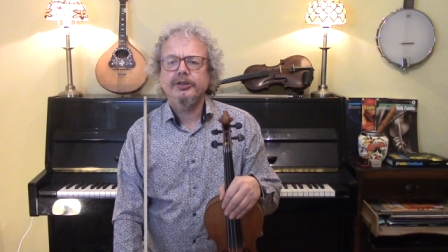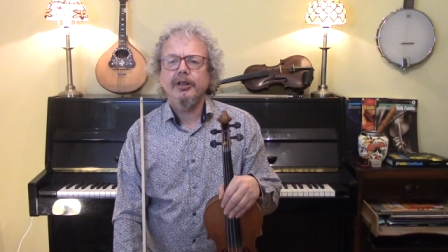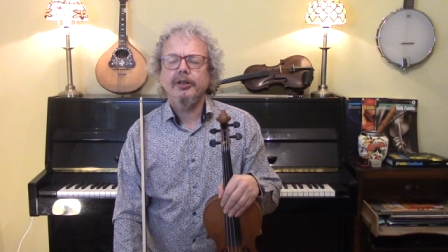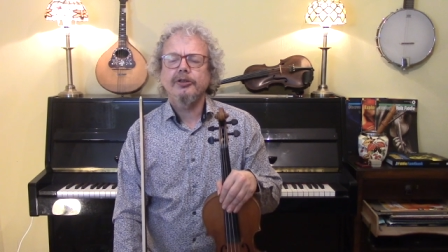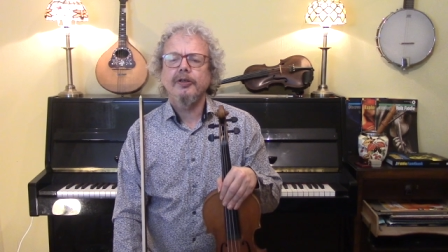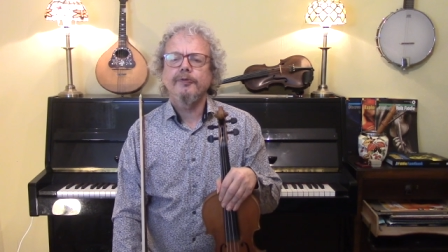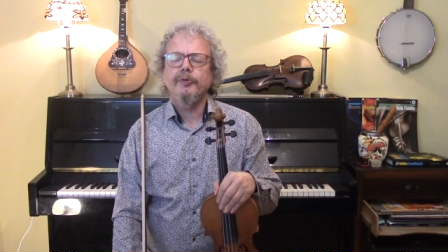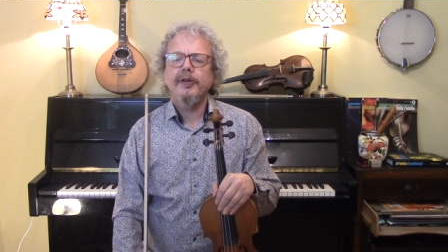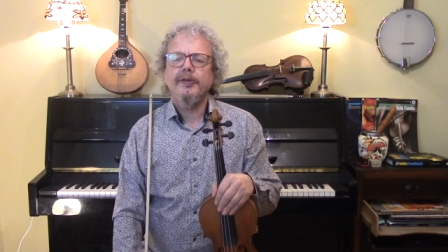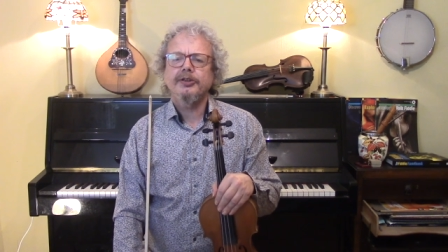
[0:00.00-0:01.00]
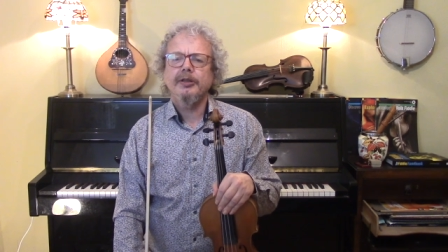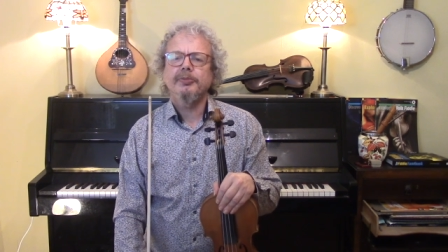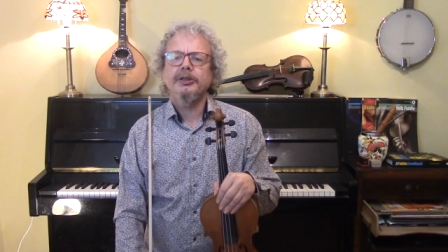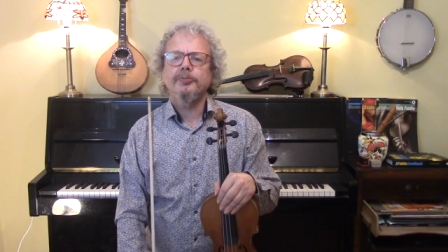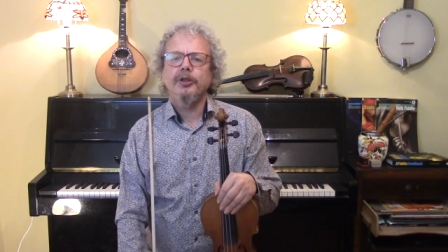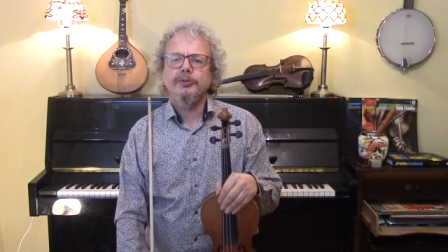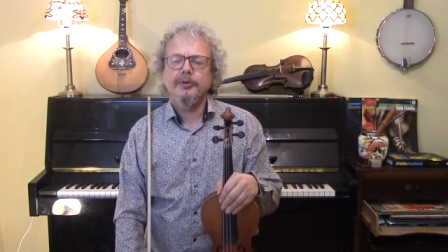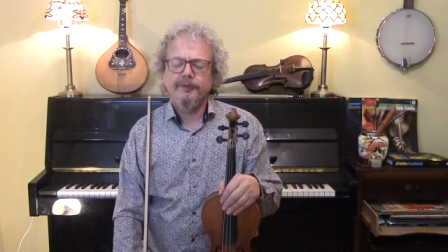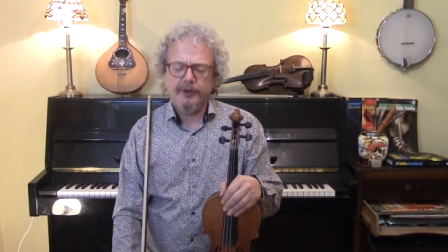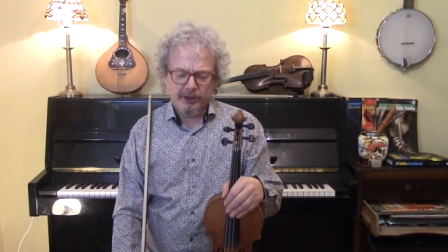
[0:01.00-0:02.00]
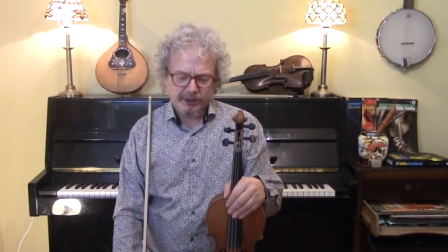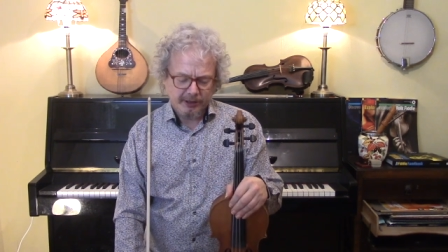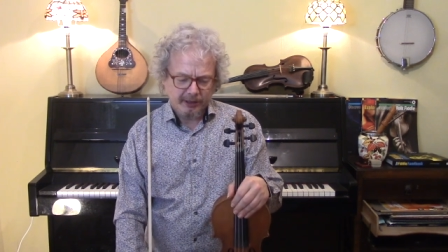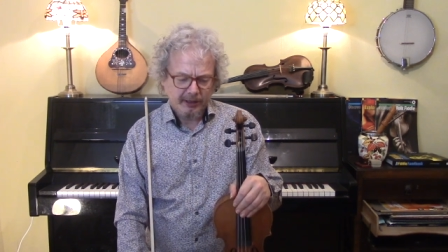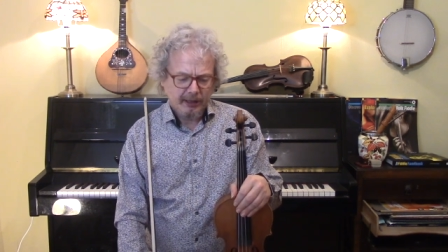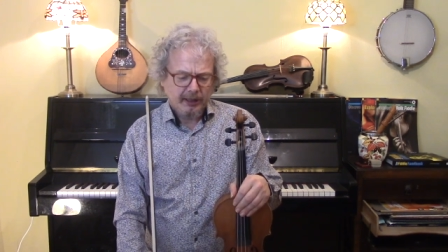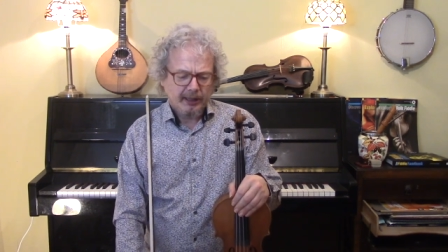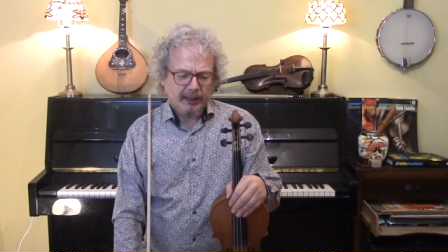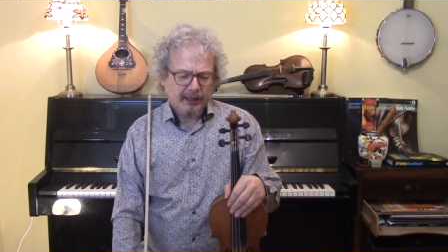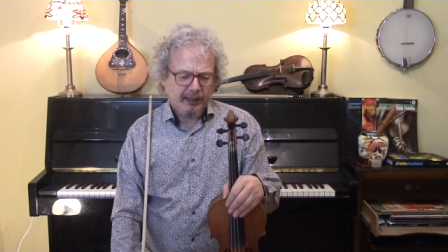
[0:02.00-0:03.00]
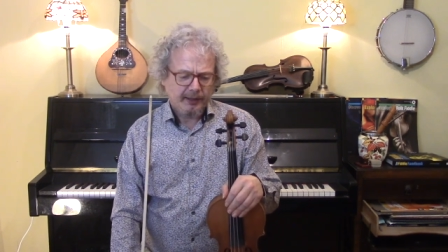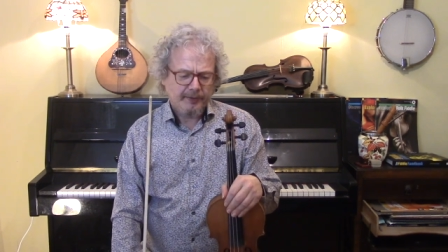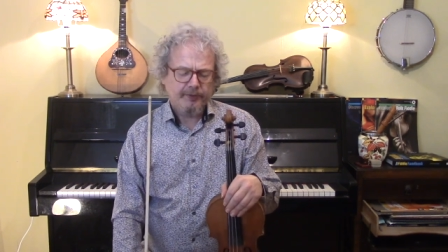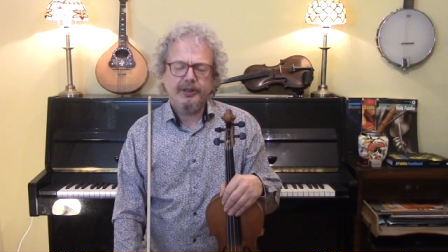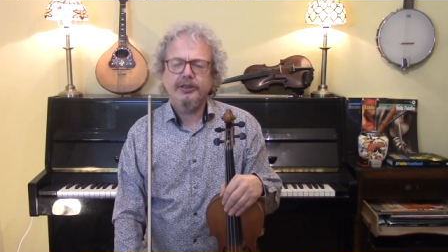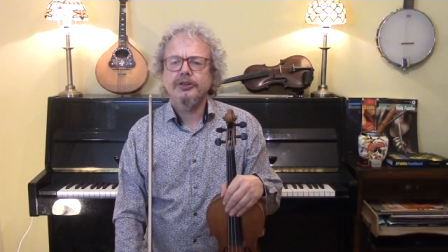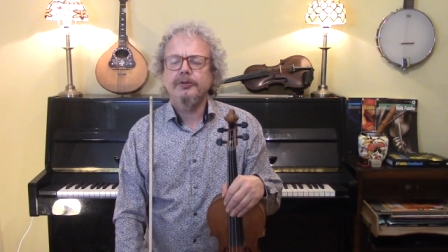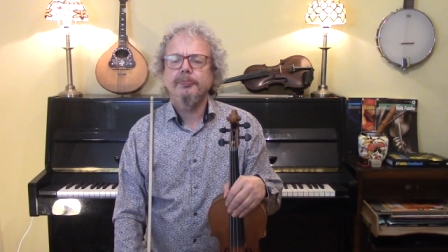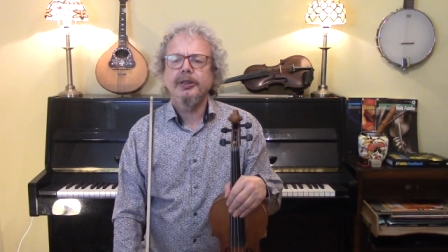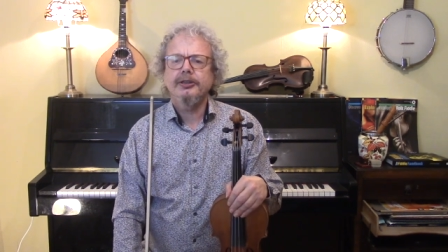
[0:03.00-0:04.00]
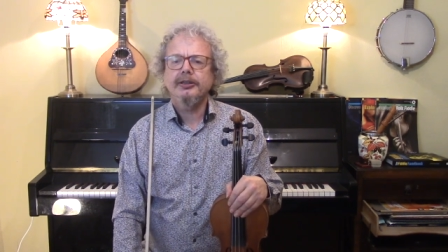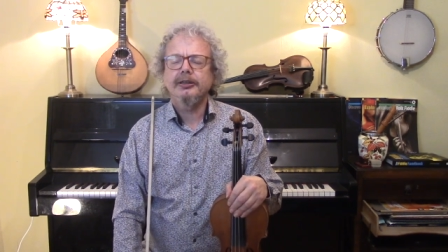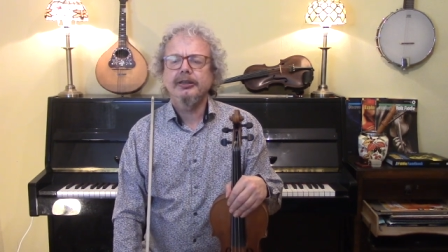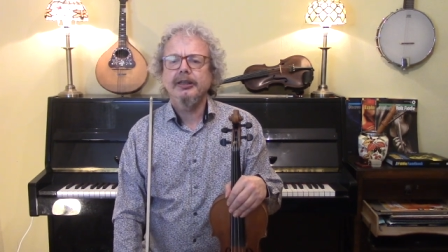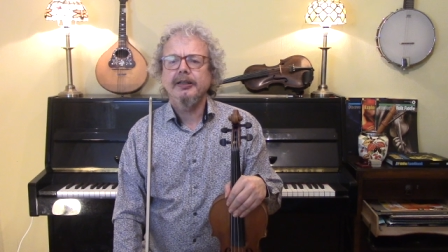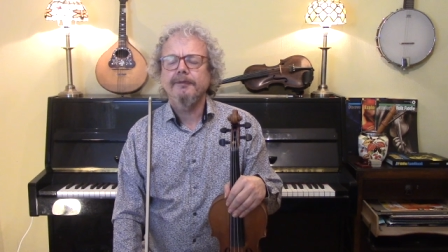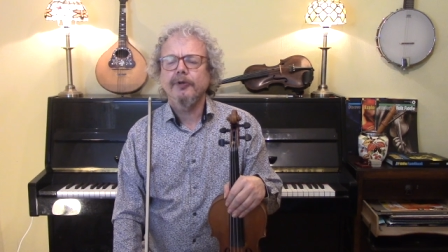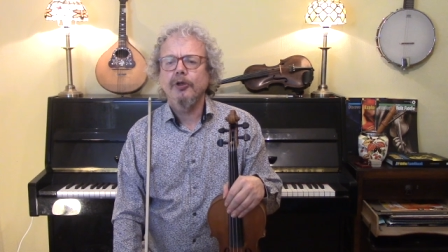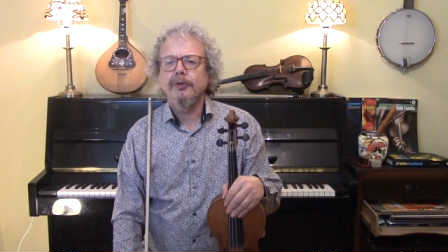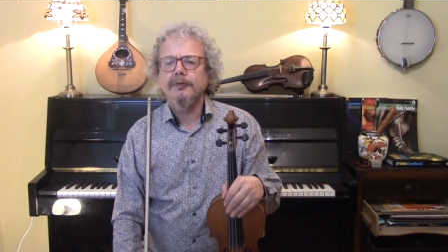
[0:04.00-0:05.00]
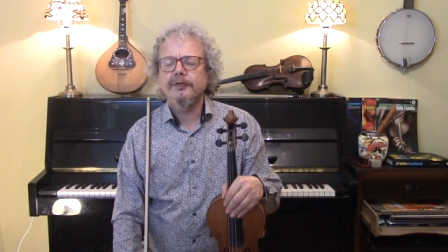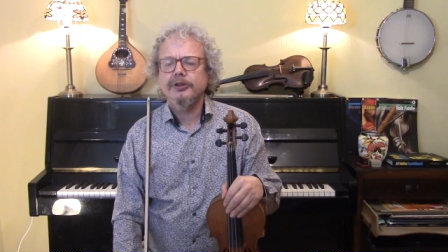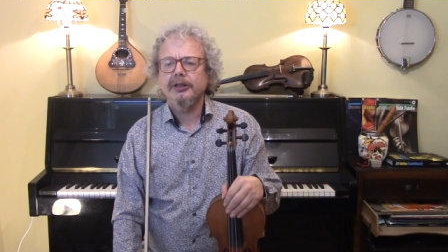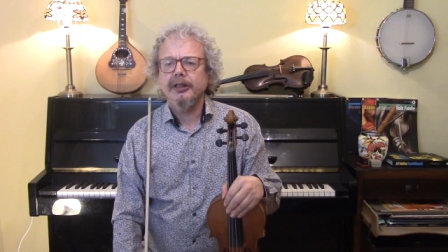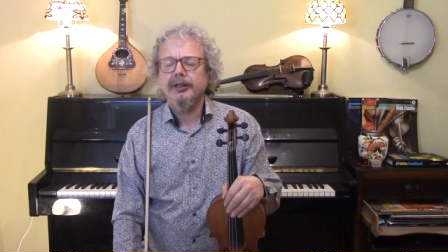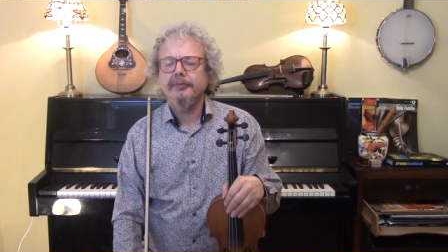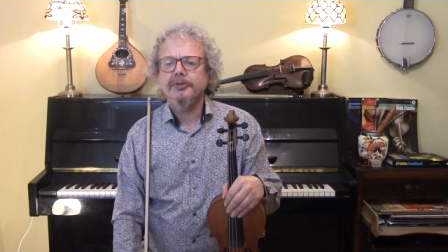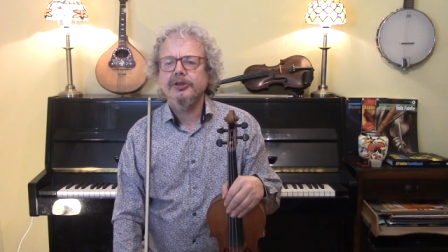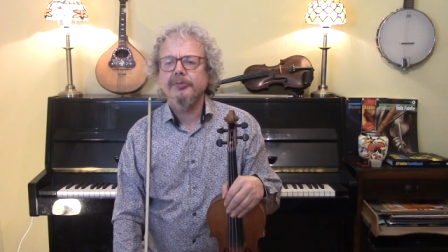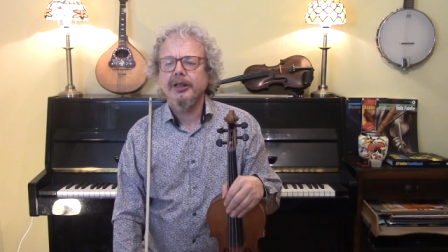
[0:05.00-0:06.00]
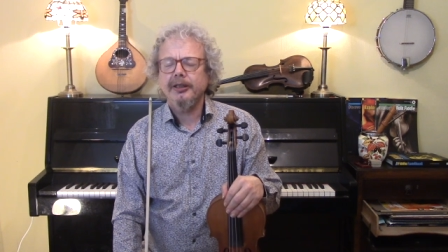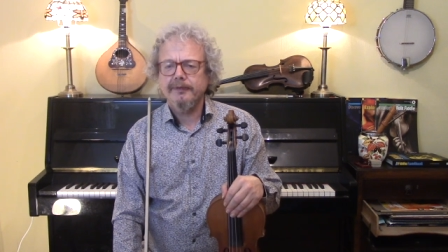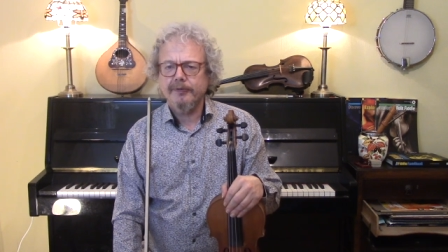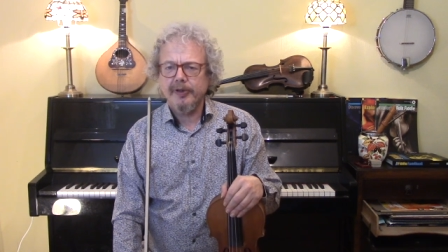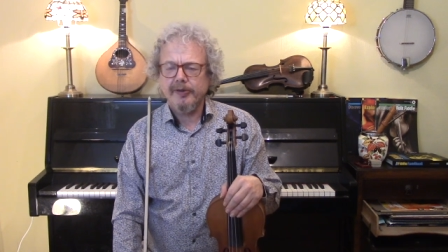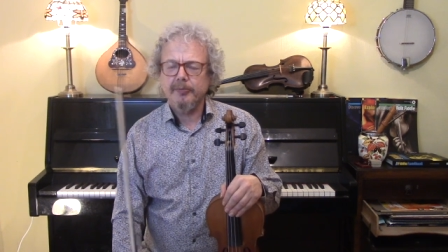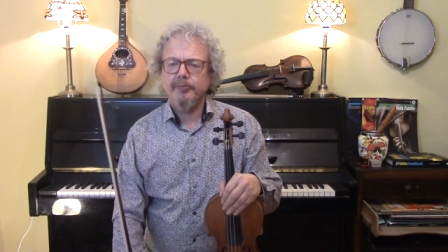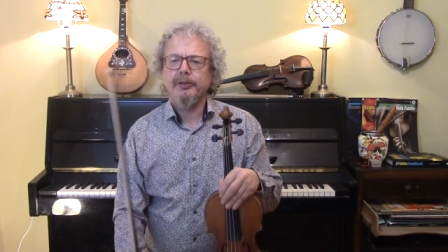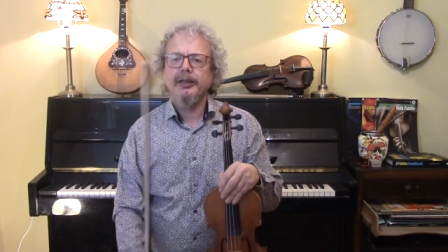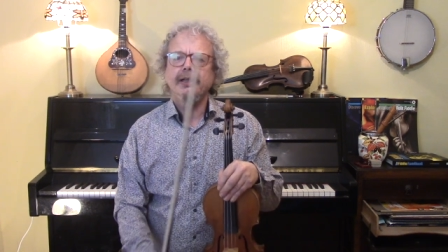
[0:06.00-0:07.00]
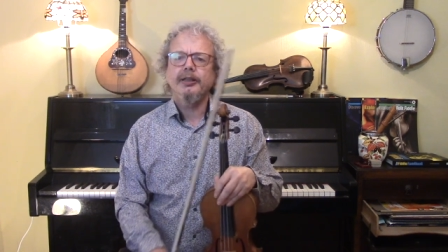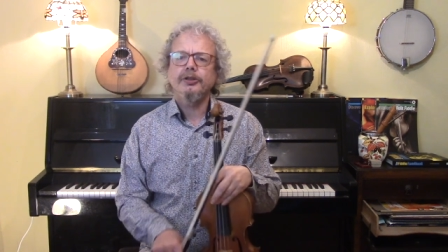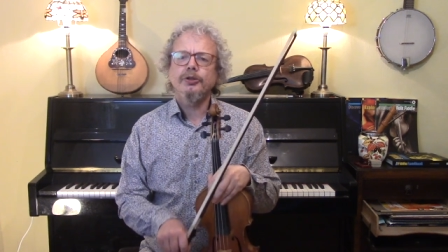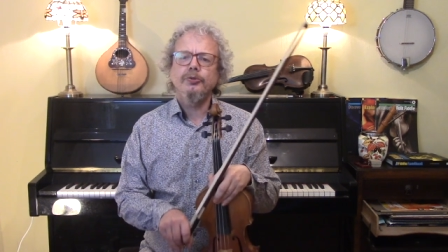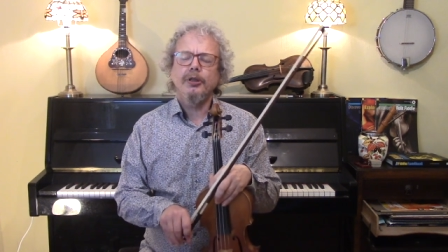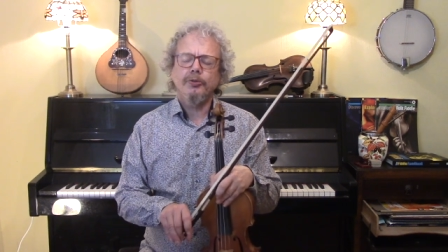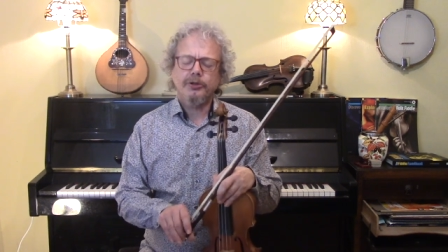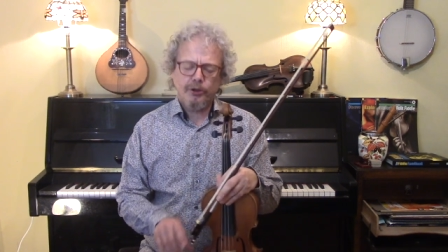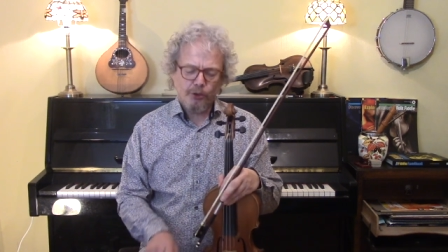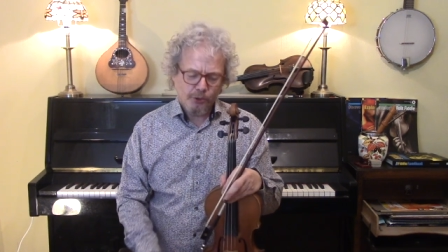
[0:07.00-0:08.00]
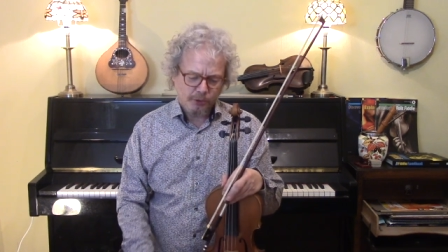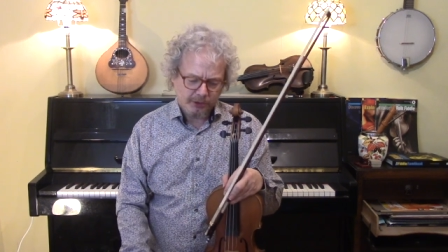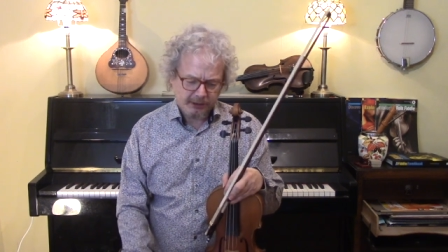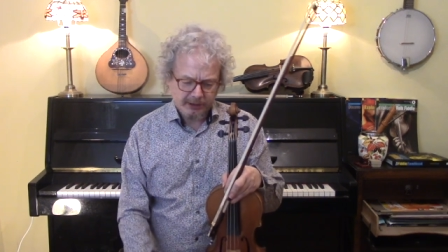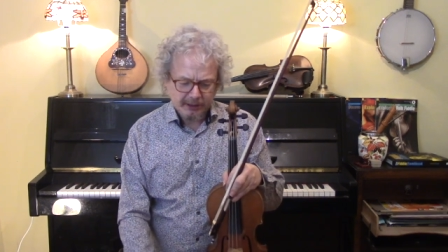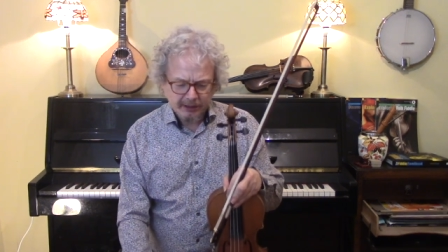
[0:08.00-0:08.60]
to start off with the simplest possible version, and this basically involves um, some kind of rhythm playing two-note chords.